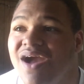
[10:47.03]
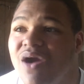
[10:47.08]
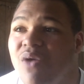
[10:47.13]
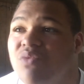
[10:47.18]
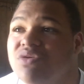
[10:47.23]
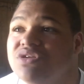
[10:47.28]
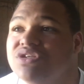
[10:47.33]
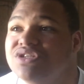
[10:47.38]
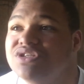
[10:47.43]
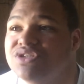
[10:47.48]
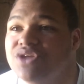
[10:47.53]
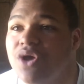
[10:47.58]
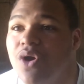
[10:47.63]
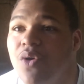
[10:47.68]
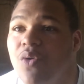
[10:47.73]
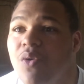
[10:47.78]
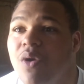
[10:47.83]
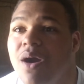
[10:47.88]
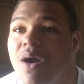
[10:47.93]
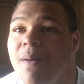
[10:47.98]
was
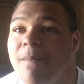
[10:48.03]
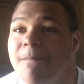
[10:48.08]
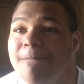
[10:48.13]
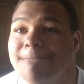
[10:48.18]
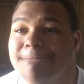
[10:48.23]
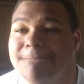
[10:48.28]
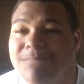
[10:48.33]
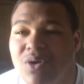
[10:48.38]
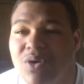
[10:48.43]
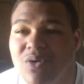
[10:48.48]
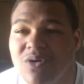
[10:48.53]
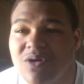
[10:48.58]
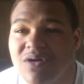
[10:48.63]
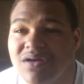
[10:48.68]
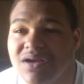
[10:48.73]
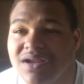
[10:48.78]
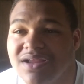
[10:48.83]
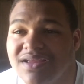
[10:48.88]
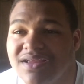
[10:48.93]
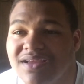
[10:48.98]
so
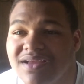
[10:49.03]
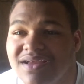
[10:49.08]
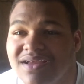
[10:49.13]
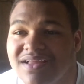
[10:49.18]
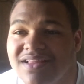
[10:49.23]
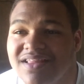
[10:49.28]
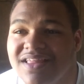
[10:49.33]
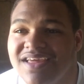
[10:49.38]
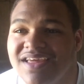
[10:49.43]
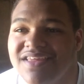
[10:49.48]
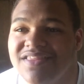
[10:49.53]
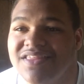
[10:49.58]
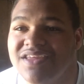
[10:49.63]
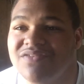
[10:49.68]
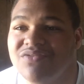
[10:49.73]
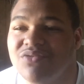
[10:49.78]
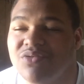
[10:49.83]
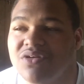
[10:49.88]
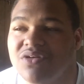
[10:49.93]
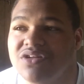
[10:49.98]
boring. Like, they
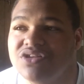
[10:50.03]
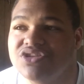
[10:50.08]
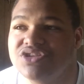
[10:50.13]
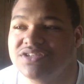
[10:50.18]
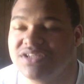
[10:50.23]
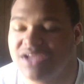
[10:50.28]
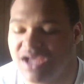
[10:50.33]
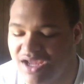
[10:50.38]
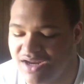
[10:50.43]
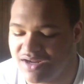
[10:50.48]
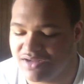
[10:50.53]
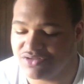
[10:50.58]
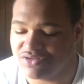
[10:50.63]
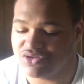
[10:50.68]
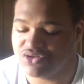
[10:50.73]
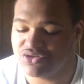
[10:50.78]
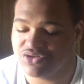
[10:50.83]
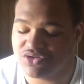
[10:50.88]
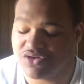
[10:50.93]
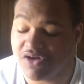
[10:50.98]
for real just had to
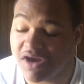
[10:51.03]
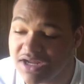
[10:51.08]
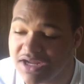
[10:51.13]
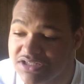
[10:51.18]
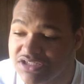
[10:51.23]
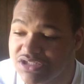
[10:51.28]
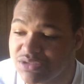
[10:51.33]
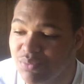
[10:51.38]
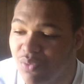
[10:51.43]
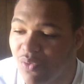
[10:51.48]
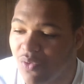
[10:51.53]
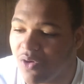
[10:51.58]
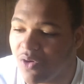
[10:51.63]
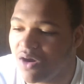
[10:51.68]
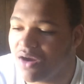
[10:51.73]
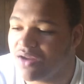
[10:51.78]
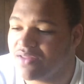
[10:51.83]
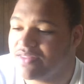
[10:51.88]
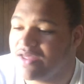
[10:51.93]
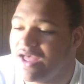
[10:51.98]

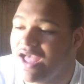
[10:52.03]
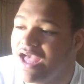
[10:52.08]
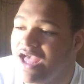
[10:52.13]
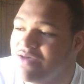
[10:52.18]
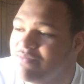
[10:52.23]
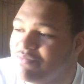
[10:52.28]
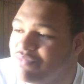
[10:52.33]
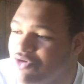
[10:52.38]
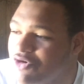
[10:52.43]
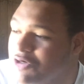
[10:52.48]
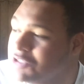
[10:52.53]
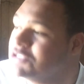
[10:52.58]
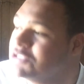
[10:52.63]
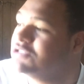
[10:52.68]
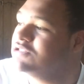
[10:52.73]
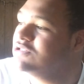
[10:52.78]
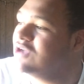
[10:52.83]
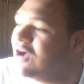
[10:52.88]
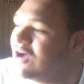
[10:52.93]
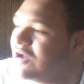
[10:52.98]
transport the emperor's
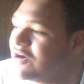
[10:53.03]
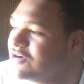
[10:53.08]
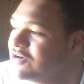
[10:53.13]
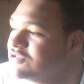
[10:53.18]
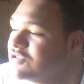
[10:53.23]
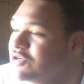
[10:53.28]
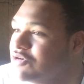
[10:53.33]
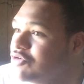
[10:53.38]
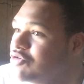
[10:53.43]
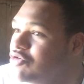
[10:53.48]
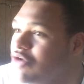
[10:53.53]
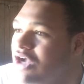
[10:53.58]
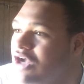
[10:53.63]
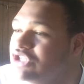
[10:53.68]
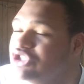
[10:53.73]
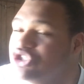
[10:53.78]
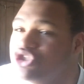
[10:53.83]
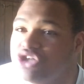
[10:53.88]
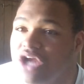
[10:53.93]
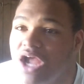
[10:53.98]
daughters
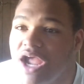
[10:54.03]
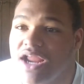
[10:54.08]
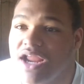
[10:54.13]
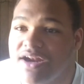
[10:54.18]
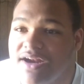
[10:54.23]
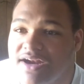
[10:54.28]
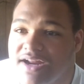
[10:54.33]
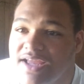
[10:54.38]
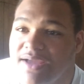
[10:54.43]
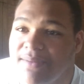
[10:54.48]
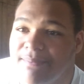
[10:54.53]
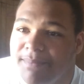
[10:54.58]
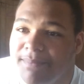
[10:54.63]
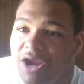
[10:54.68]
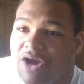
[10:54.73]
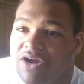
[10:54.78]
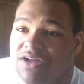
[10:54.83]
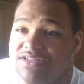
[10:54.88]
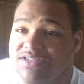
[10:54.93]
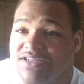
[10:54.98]
across China to get
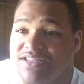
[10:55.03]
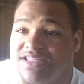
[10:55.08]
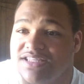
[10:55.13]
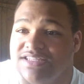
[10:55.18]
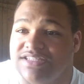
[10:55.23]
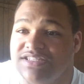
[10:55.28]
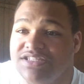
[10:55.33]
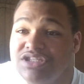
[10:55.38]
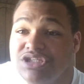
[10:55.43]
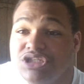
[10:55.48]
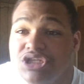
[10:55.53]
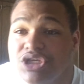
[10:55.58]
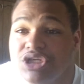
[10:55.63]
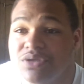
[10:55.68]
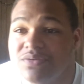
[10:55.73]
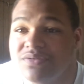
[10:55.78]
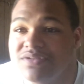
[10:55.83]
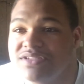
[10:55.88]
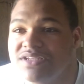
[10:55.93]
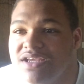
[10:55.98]
married to these
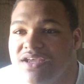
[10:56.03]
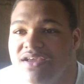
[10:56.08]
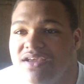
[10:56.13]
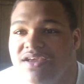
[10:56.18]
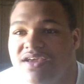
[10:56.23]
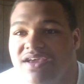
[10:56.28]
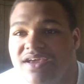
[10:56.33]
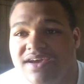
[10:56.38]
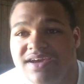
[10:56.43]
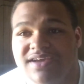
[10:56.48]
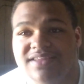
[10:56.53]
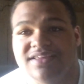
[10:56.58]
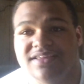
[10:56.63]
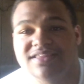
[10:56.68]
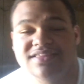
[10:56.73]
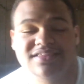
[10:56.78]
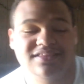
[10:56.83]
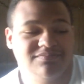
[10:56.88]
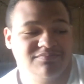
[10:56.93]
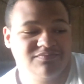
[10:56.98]
dudes.
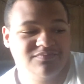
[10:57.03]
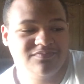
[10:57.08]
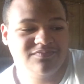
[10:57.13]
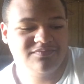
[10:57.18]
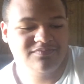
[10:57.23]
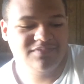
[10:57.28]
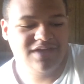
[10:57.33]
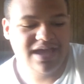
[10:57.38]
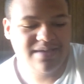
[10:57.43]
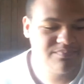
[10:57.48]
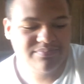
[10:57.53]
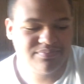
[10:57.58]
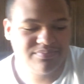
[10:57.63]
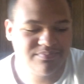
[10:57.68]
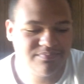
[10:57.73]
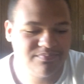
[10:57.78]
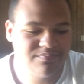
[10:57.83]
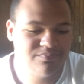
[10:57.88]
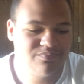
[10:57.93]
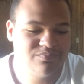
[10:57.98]
And then the
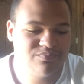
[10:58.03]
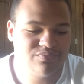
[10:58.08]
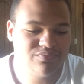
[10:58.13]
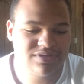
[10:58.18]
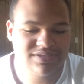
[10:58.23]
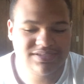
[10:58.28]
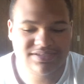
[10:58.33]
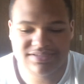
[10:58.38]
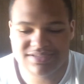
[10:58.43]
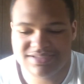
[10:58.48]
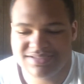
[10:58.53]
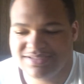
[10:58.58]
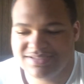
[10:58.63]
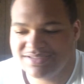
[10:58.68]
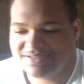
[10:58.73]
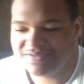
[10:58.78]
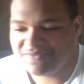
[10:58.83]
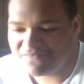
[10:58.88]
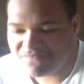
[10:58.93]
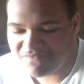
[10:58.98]

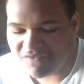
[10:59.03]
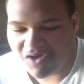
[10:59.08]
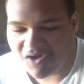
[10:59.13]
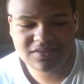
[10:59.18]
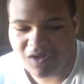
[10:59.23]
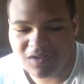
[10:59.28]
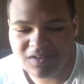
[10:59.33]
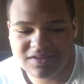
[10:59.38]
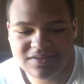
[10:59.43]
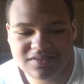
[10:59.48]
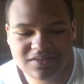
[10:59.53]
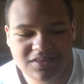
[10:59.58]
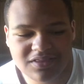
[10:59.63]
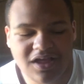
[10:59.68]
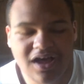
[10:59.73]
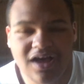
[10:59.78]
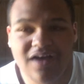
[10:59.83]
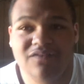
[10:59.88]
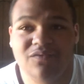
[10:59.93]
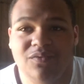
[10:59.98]
empresses fall in
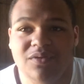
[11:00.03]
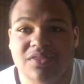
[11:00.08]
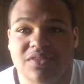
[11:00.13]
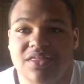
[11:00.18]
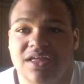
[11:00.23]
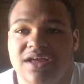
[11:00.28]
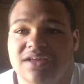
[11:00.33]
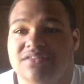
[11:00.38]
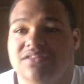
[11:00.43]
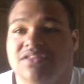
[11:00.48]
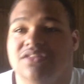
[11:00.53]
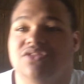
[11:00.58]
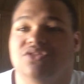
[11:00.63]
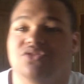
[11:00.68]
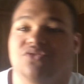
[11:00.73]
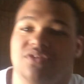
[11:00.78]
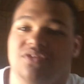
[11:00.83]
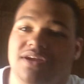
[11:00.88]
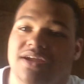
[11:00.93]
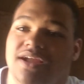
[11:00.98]
love with, like, the
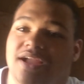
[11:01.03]
three